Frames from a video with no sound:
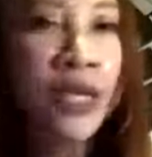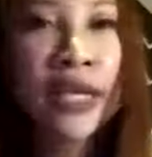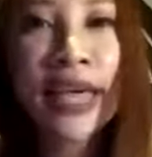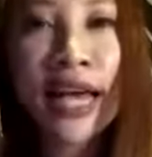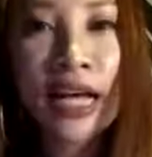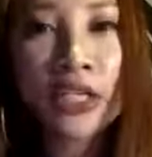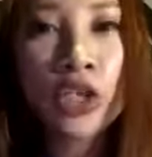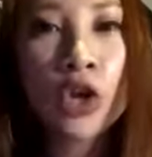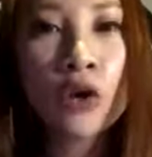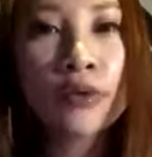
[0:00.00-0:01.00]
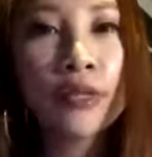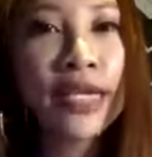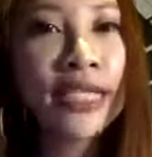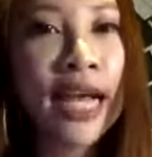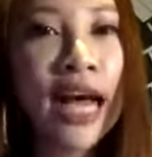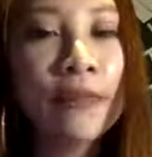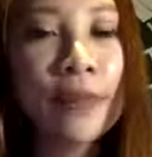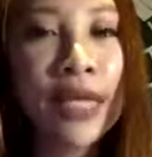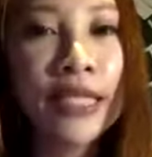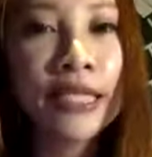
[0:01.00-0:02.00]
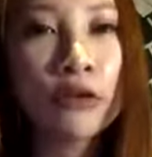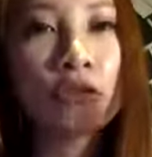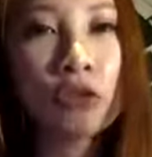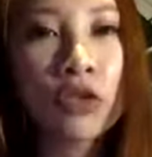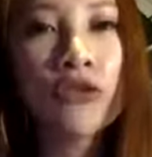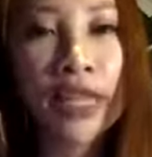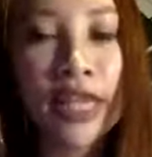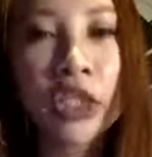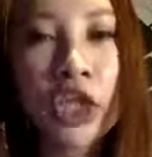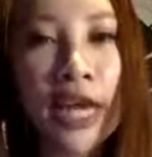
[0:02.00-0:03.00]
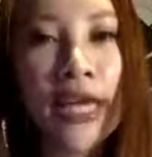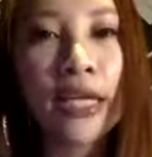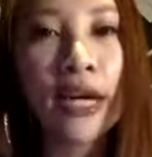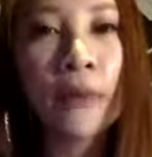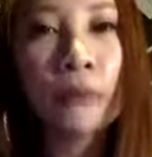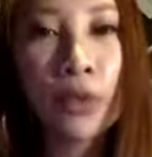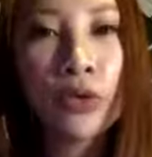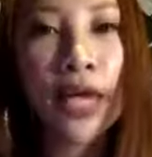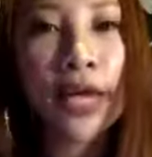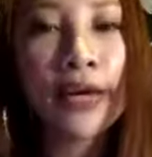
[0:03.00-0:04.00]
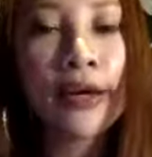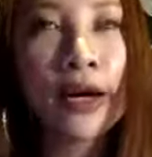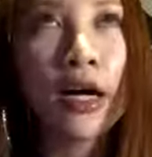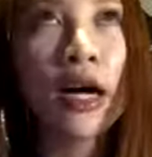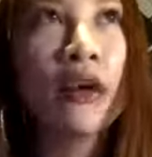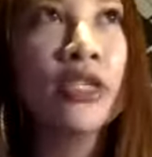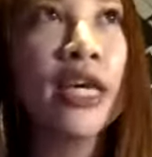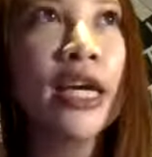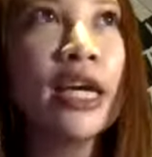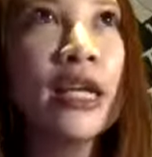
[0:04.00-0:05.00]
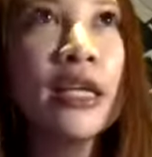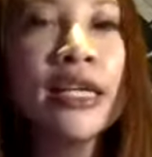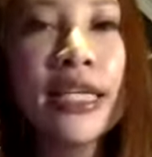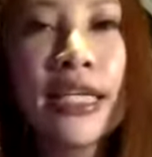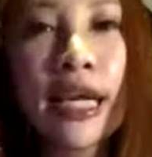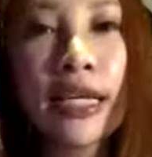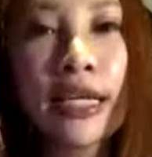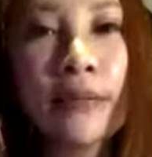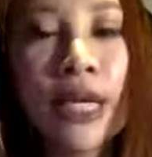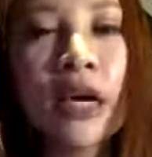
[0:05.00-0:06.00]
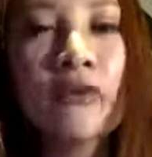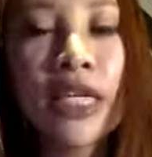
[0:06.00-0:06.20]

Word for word: Yeah. So this card means also strategy and building. Uh, how say this? The meaning of